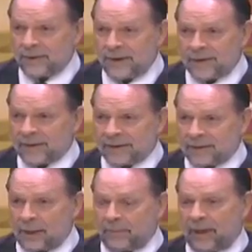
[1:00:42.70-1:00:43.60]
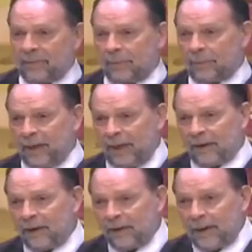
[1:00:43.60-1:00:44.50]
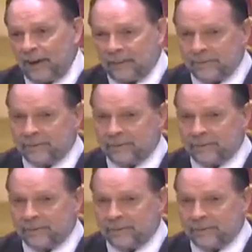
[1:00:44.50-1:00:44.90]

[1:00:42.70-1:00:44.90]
So you're not going to step out of a plane, are you?